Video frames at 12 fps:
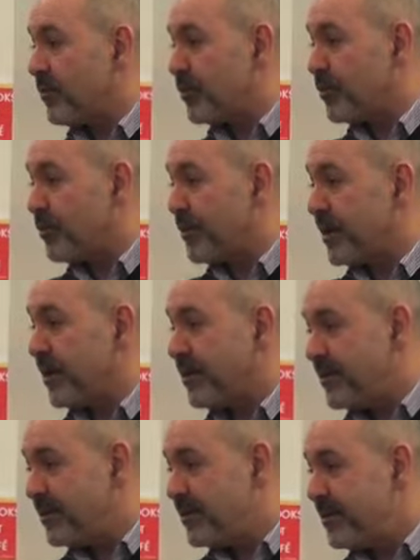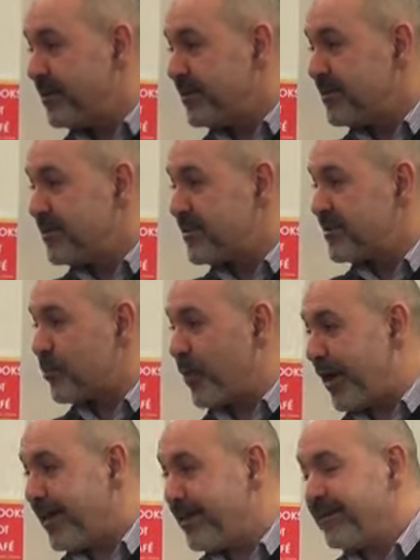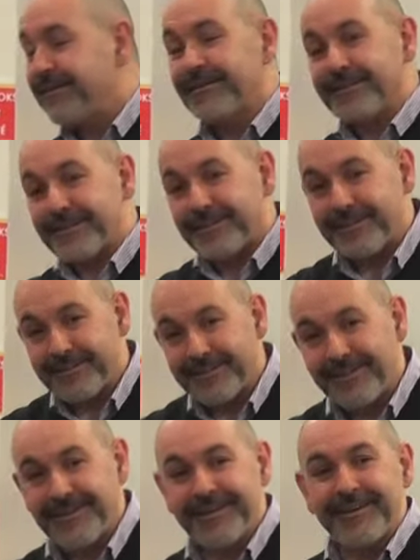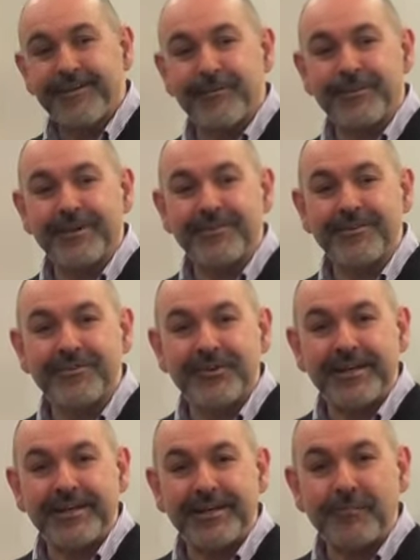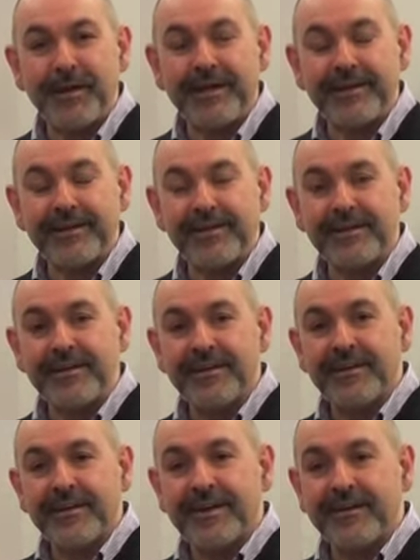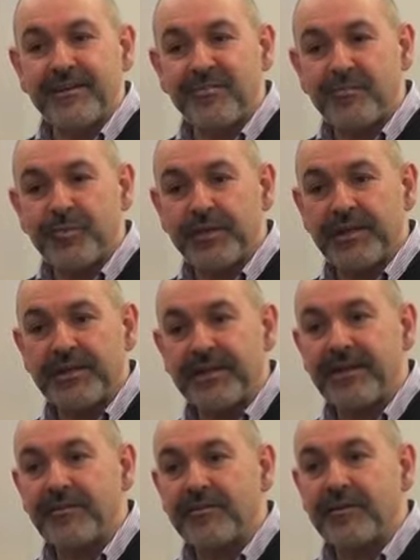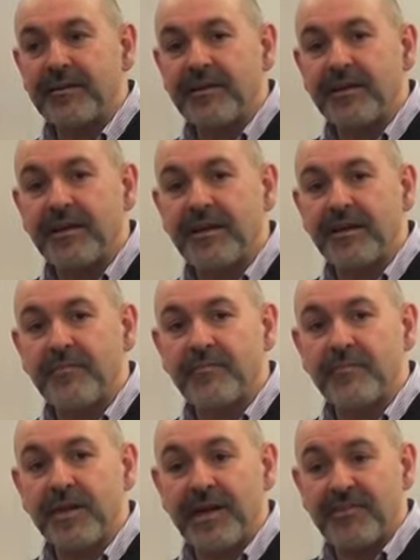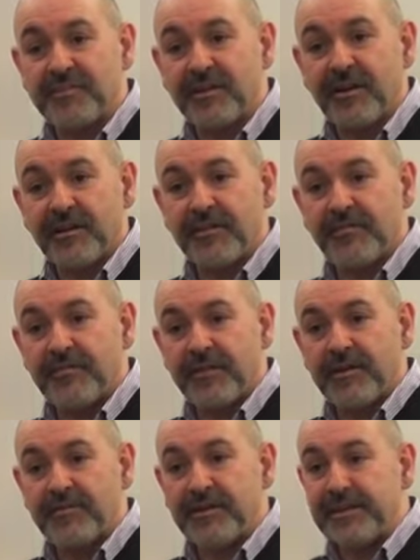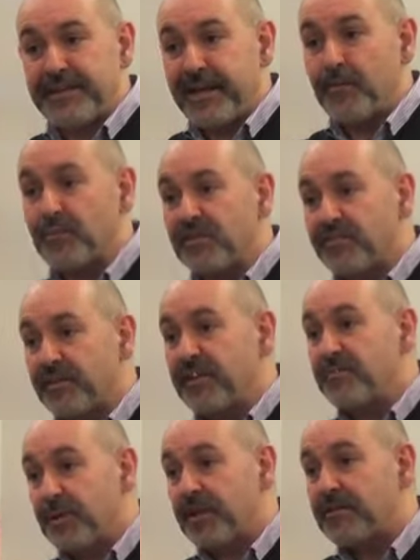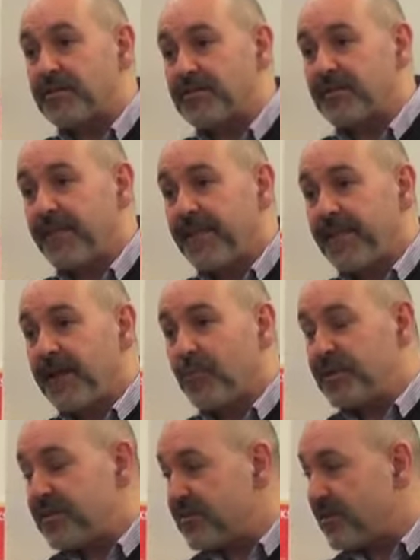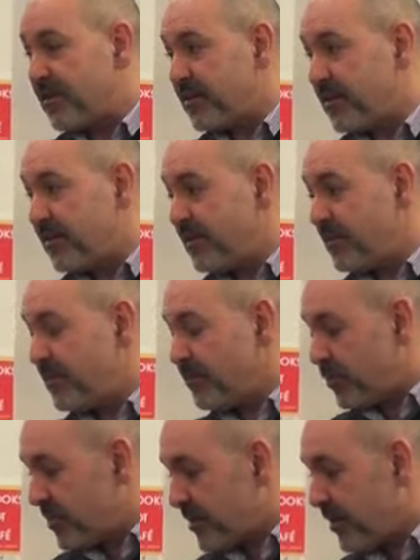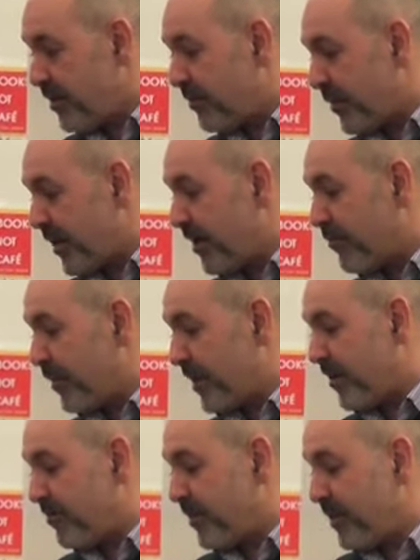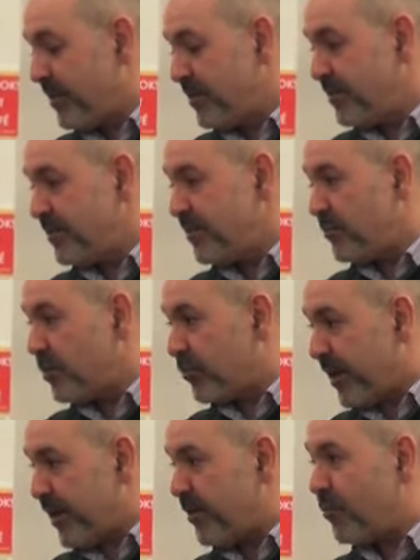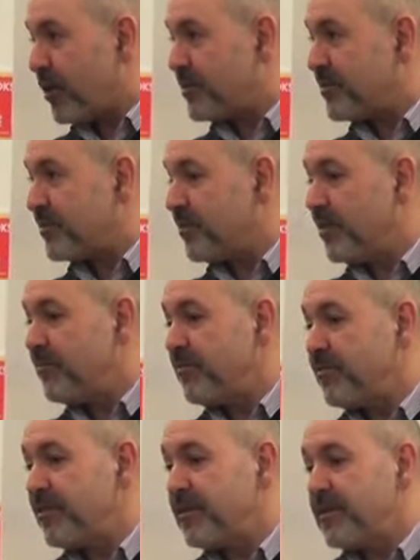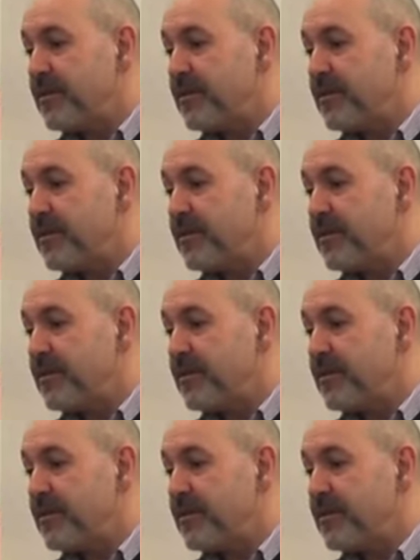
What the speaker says: I would normally swag, and it would go straight in the bank, and I've put it down as an endowment for this place. And we decided we'll start a recovery cafe, we'll rent it once a month,